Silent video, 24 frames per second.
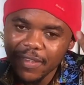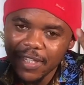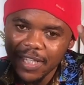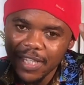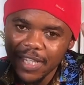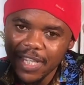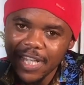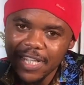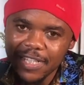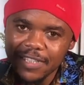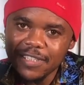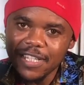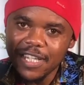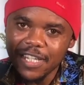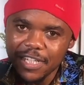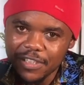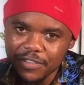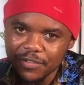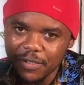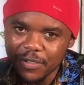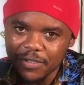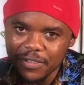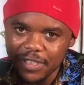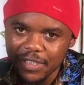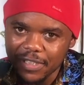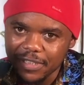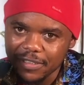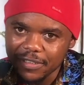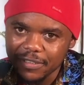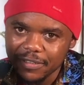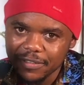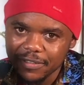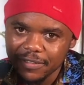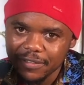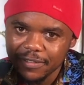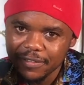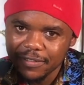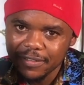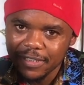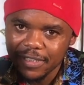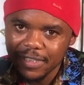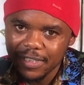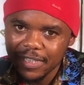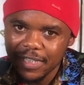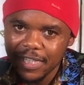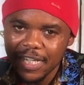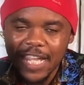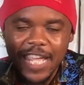It's electronics.
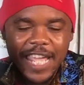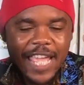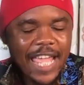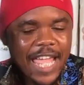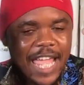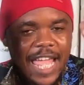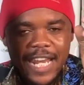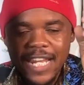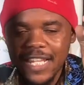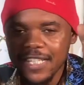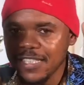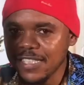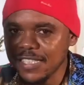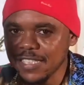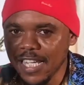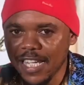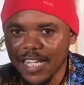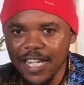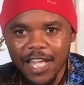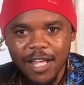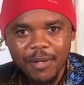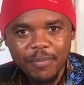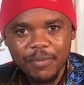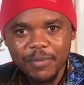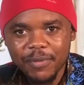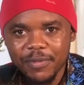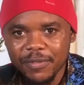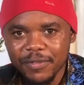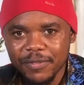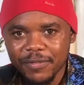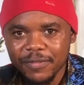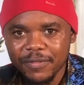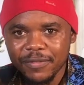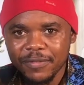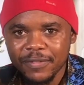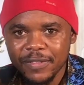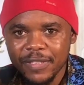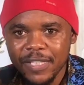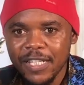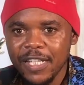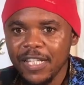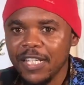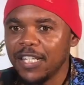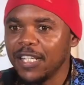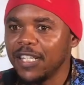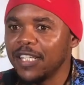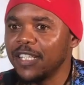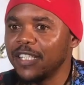Anything can happen.
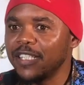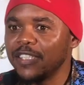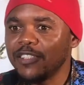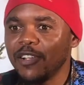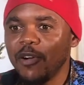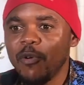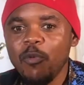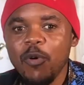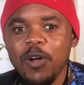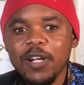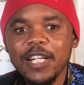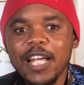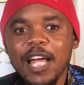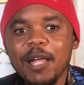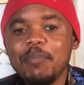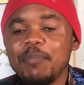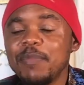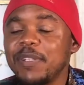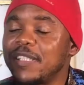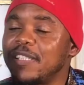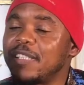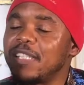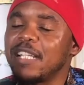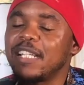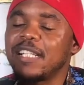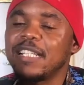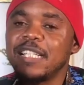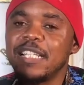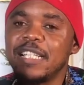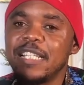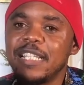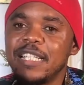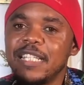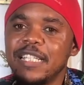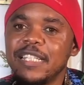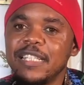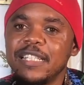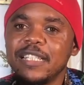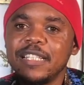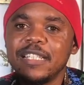Someone can mistakenly